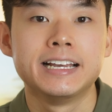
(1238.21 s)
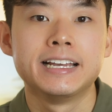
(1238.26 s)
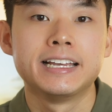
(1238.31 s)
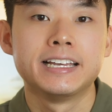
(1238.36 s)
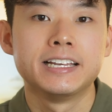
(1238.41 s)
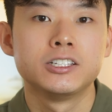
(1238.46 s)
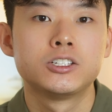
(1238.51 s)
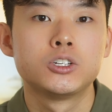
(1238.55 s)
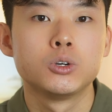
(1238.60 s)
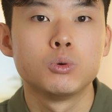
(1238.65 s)

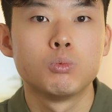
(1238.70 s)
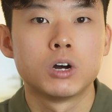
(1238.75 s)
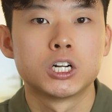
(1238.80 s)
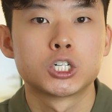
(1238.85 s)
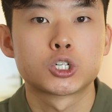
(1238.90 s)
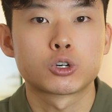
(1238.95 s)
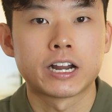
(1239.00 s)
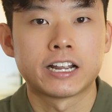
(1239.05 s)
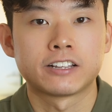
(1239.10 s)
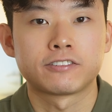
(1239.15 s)
into one
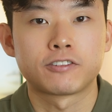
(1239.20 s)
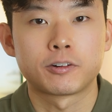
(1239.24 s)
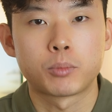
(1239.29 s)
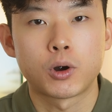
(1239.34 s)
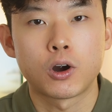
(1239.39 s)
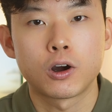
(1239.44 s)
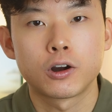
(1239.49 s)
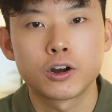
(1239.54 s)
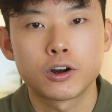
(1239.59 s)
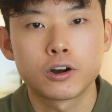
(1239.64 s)
transfer
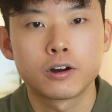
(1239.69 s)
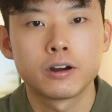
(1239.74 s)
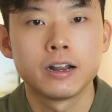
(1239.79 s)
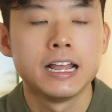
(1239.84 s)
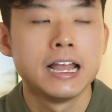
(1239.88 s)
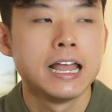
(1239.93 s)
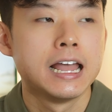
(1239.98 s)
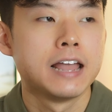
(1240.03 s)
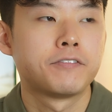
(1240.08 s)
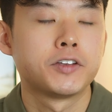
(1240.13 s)
partner
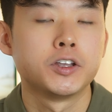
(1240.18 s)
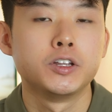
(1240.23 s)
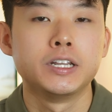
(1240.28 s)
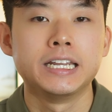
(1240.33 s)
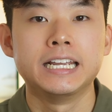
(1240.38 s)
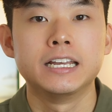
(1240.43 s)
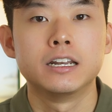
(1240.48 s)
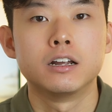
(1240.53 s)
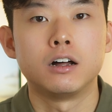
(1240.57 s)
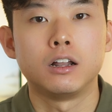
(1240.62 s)
if you
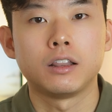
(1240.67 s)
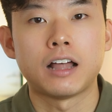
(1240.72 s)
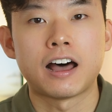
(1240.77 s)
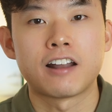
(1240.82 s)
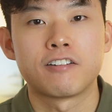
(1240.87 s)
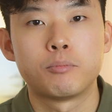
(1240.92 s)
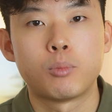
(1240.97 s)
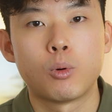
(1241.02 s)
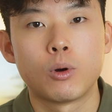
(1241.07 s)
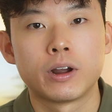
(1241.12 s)
need a lot
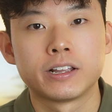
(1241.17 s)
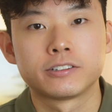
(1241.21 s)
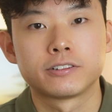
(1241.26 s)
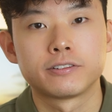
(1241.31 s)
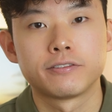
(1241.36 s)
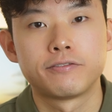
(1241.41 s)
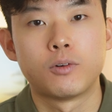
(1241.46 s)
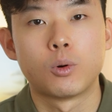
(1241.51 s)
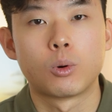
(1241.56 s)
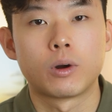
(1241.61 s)
of
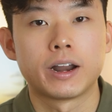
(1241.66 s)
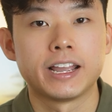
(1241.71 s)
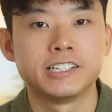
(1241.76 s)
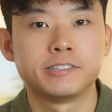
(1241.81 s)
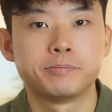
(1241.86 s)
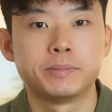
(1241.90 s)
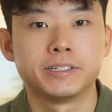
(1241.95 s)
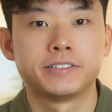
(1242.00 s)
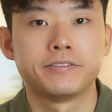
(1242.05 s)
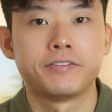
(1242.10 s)
points for a
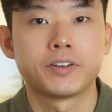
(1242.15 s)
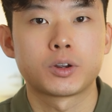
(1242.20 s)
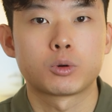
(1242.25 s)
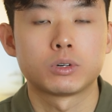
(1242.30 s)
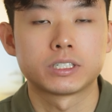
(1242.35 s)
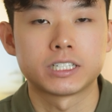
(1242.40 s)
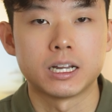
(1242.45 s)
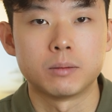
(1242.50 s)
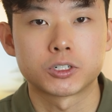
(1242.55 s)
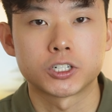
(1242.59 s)
specific
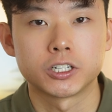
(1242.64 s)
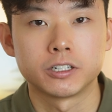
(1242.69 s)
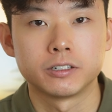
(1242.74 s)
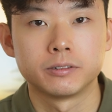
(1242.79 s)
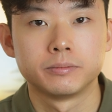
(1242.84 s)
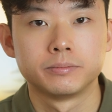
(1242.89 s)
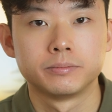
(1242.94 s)
redemption.